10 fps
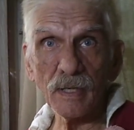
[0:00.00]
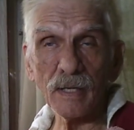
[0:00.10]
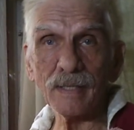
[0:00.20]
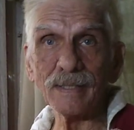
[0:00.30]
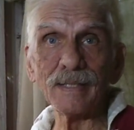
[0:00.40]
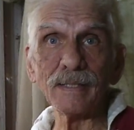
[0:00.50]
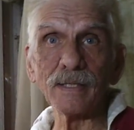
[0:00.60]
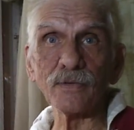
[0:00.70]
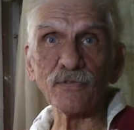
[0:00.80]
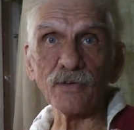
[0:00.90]

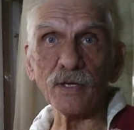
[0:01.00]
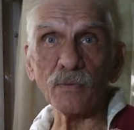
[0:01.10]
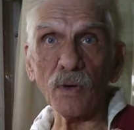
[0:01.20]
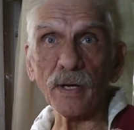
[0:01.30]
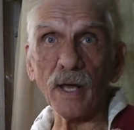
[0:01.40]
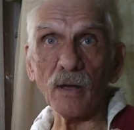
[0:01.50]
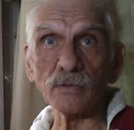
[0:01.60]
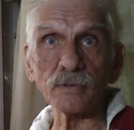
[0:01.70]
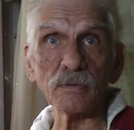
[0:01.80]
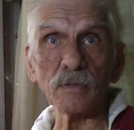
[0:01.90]
Let's see, what else?
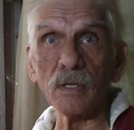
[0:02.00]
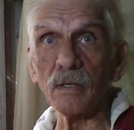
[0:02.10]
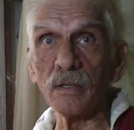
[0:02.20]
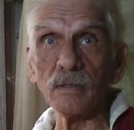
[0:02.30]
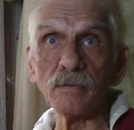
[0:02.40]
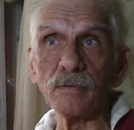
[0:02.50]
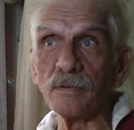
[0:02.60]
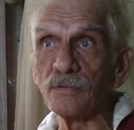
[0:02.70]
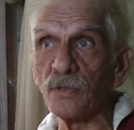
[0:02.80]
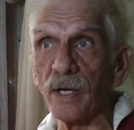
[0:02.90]

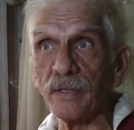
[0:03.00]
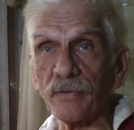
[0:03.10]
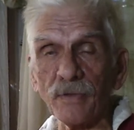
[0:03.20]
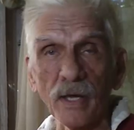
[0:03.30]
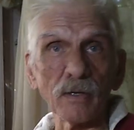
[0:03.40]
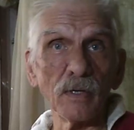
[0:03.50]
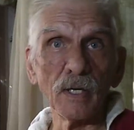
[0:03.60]
I'm trying to think.